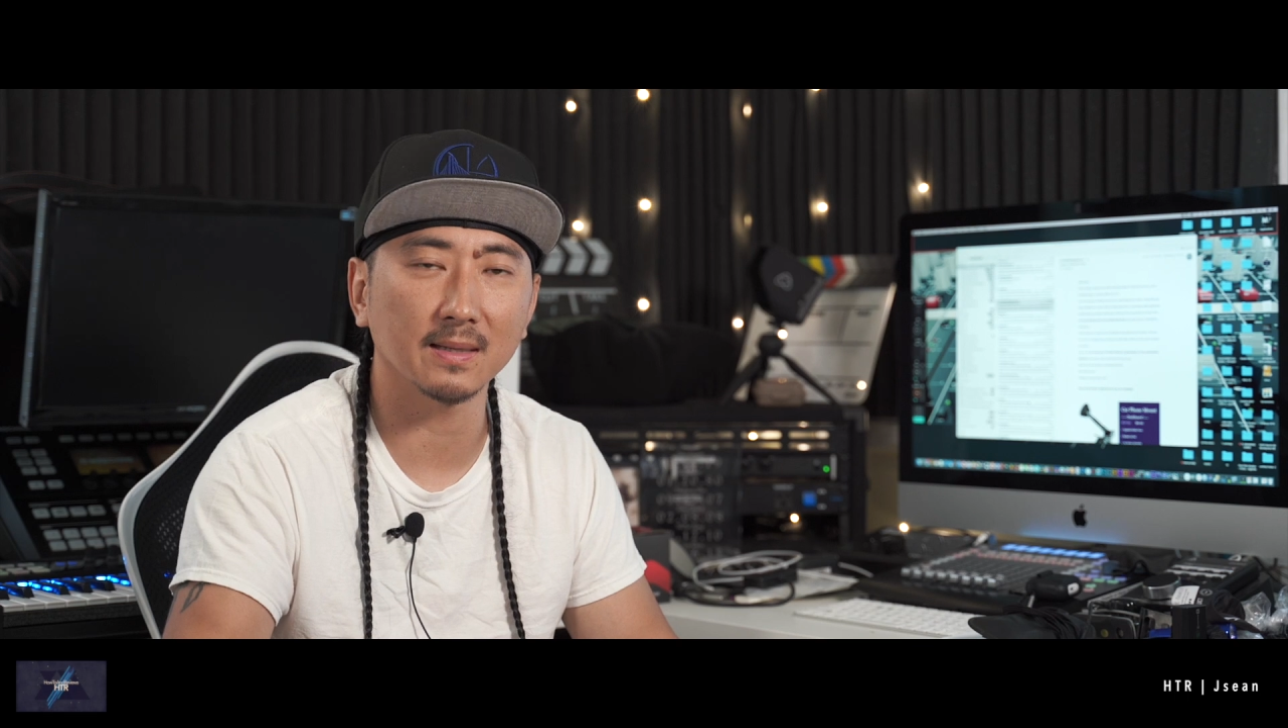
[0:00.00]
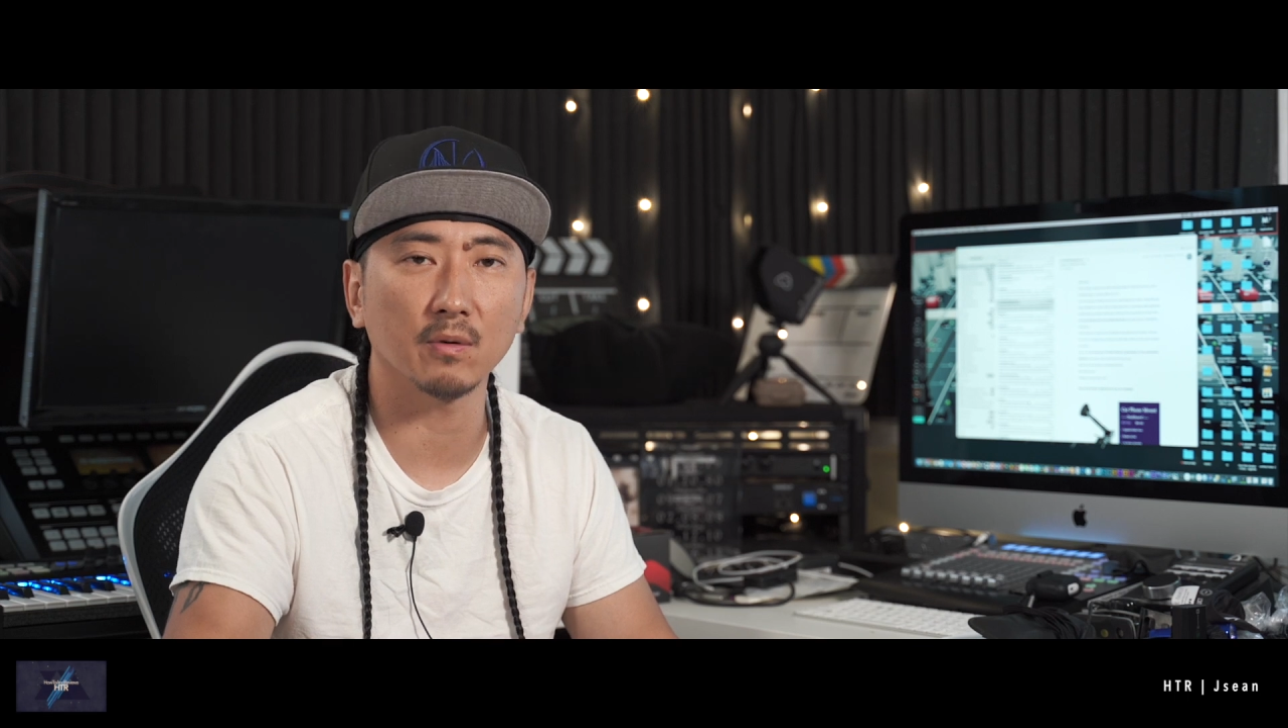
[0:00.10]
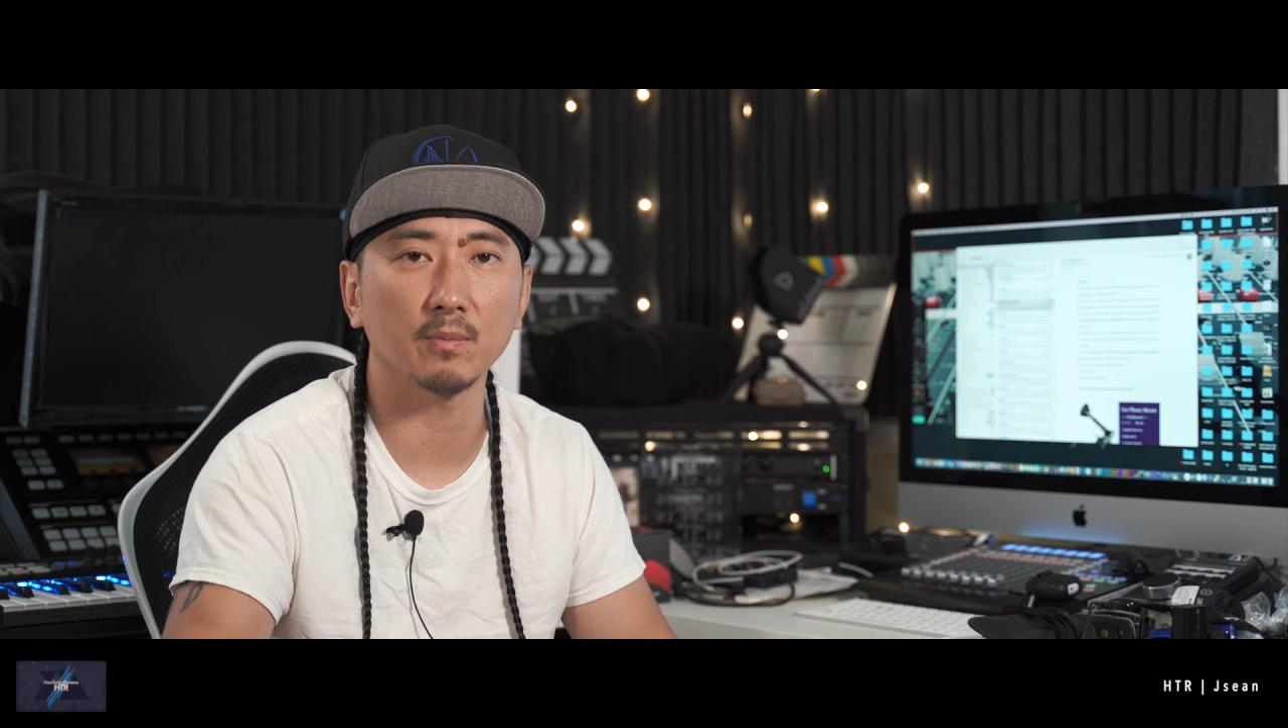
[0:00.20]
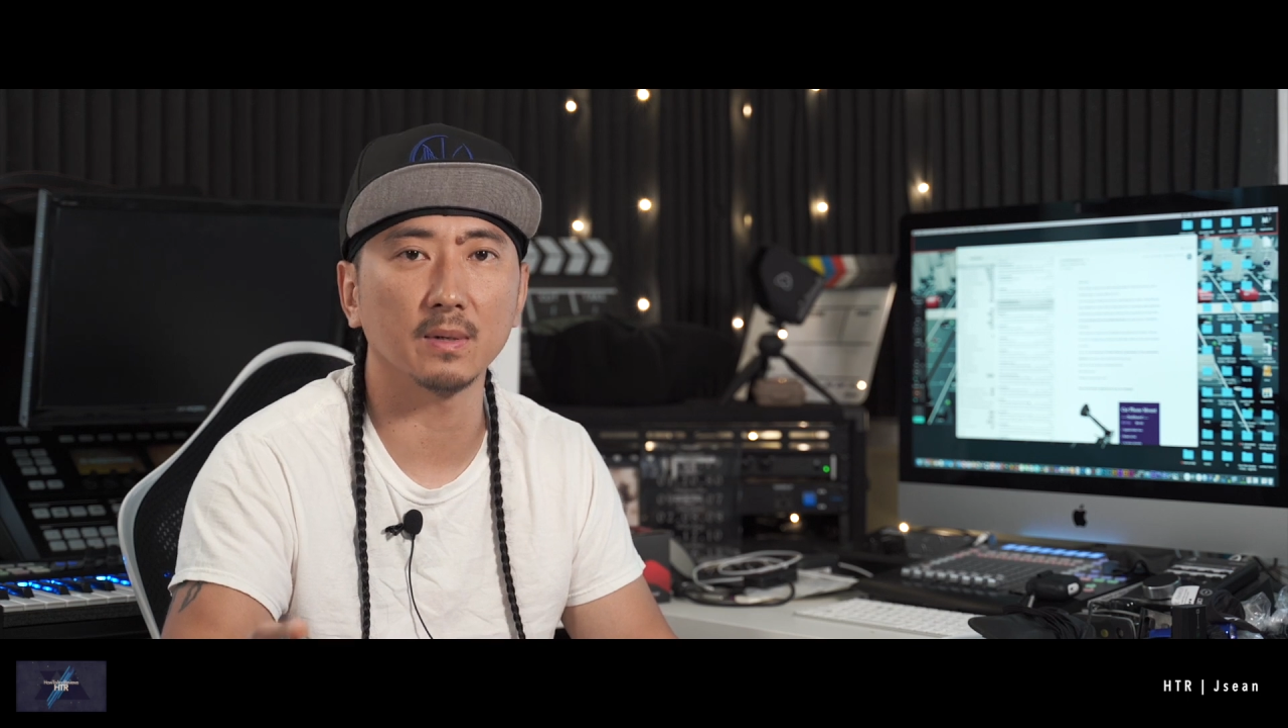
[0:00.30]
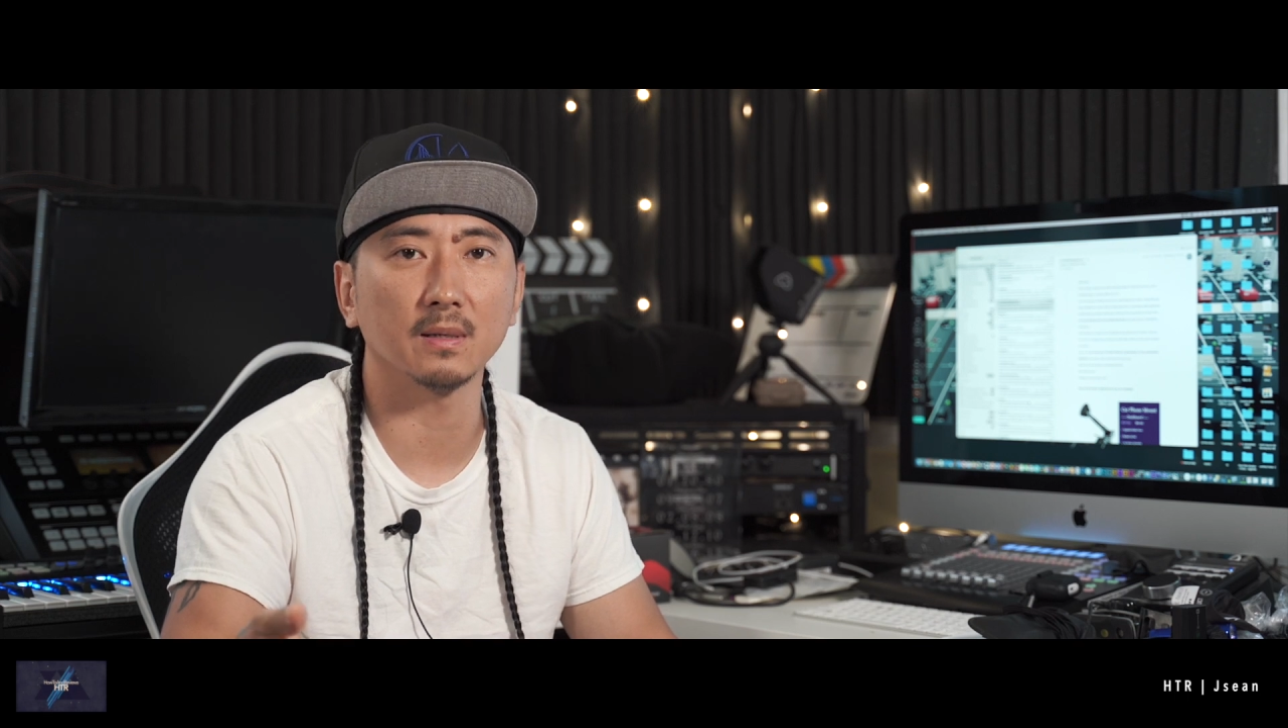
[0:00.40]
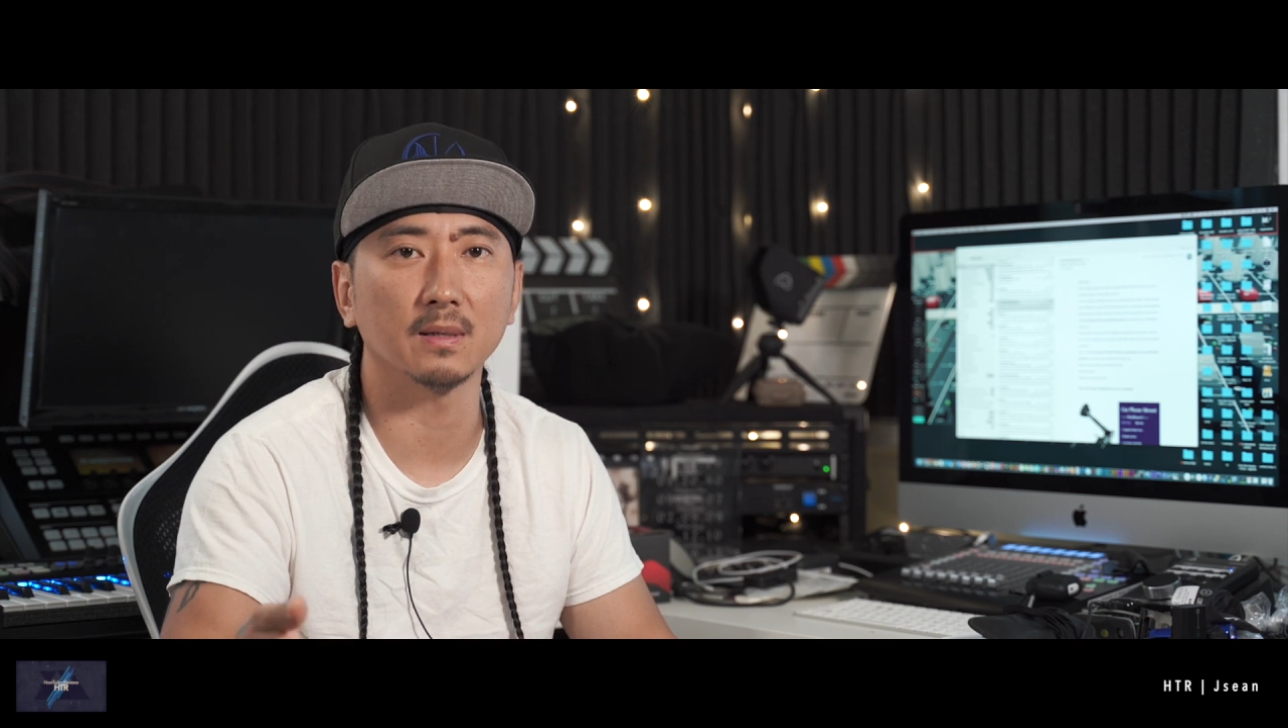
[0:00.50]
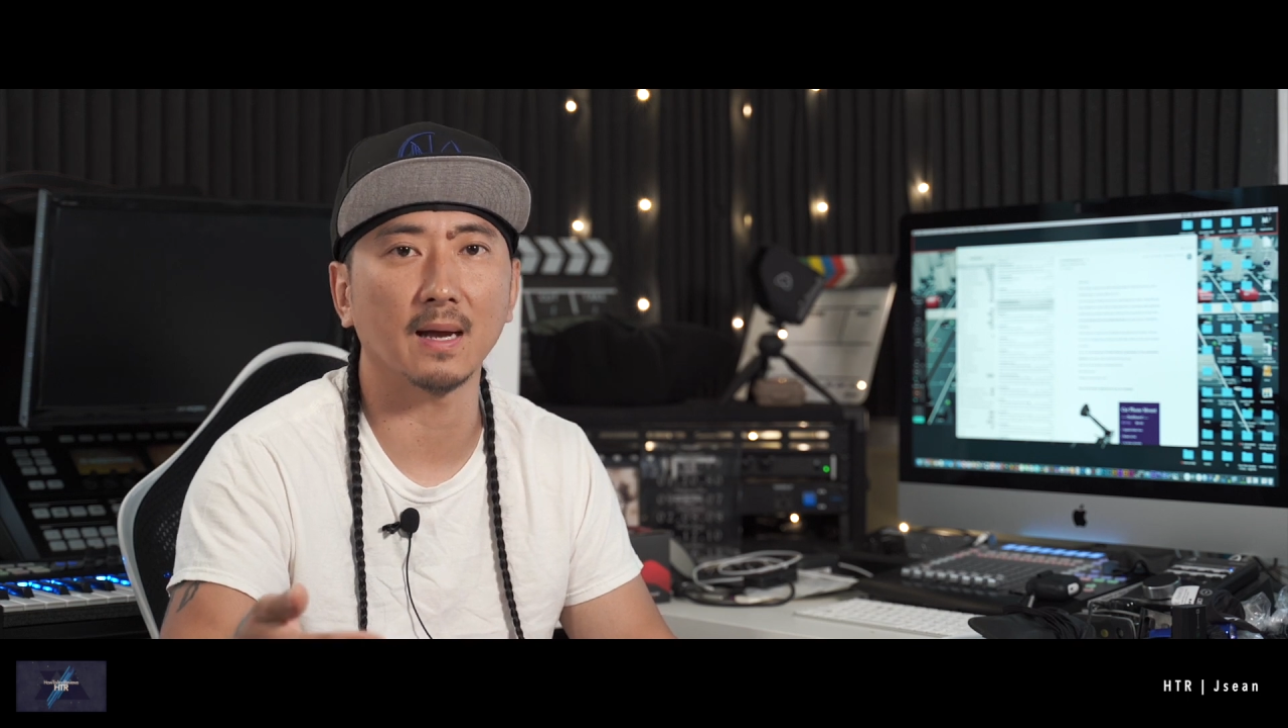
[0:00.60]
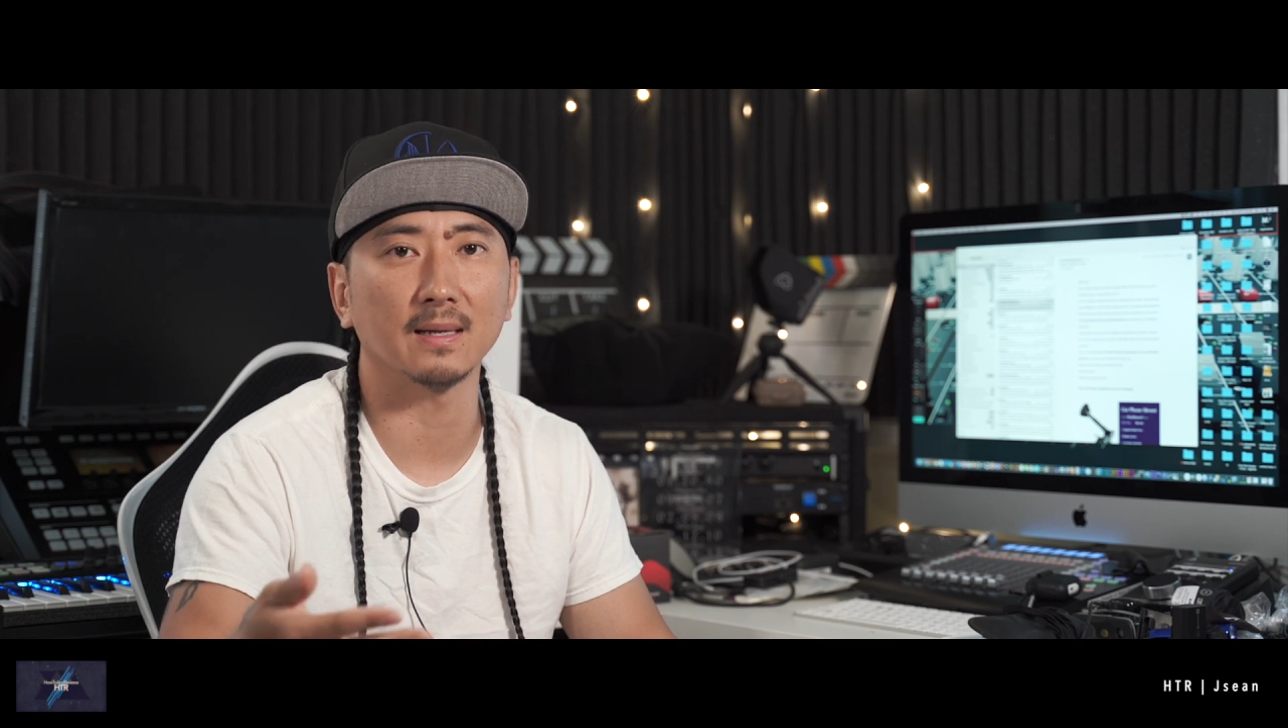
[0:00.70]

that would be the